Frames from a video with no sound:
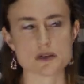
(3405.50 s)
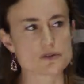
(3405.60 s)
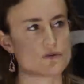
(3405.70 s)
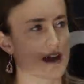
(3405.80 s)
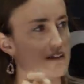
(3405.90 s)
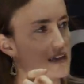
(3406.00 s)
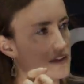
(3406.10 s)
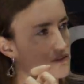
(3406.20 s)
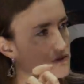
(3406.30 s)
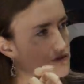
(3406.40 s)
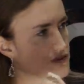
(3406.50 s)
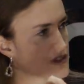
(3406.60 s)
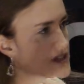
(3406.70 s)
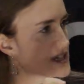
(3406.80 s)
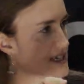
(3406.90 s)
But it was very
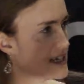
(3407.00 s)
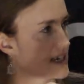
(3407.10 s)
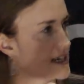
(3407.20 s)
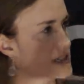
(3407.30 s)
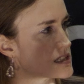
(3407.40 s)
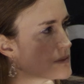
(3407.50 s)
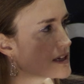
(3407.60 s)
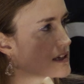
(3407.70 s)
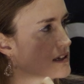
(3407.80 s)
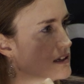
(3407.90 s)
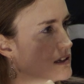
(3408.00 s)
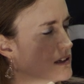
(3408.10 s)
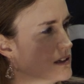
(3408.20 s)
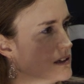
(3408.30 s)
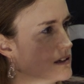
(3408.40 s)
vividly clear to me
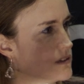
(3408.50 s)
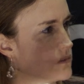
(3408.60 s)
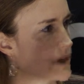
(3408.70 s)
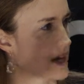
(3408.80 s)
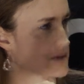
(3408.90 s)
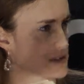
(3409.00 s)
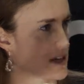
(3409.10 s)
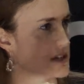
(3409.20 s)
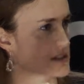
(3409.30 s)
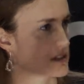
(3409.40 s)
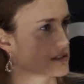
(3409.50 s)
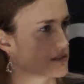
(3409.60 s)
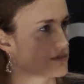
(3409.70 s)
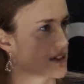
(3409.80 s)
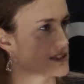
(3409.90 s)
when I was 9 years old
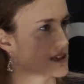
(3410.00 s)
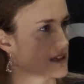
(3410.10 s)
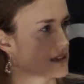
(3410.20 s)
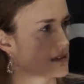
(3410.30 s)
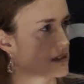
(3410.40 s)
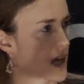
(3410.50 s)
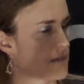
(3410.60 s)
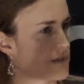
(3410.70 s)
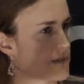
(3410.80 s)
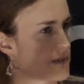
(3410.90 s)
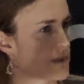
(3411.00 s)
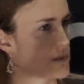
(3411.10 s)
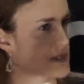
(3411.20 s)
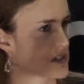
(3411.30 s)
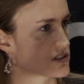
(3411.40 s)
and facing
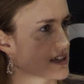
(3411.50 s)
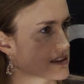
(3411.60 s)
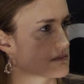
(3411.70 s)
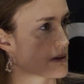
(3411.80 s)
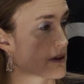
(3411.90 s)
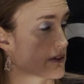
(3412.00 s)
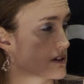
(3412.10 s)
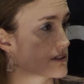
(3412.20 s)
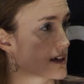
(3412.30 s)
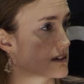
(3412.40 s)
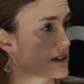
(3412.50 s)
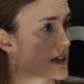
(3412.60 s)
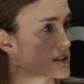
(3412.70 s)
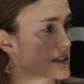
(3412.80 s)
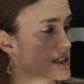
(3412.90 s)
the potential death of my mother, who, thank God,
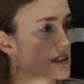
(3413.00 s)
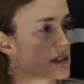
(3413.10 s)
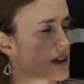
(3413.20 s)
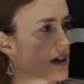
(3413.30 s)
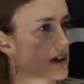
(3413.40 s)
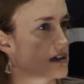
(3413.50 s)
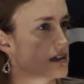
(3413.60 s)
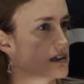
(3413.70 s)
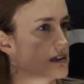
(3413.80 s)
actually didn't die.